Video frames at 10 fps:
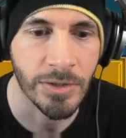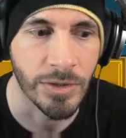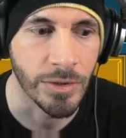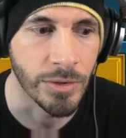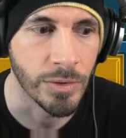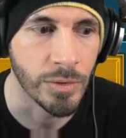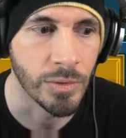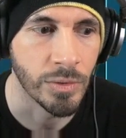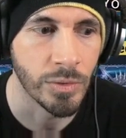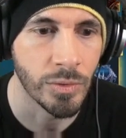
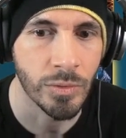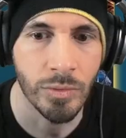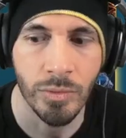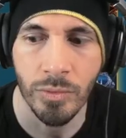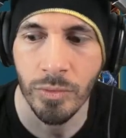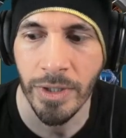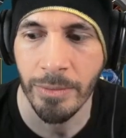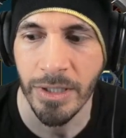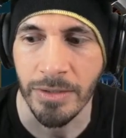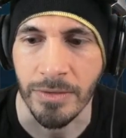
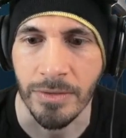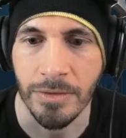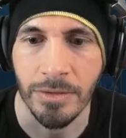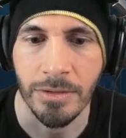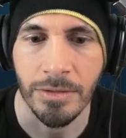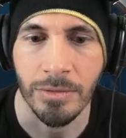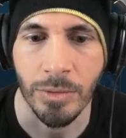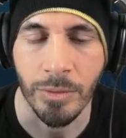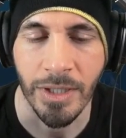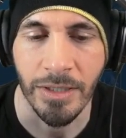grab this.
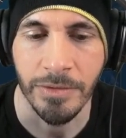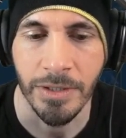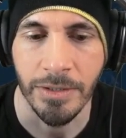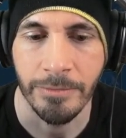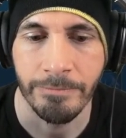What do we have here?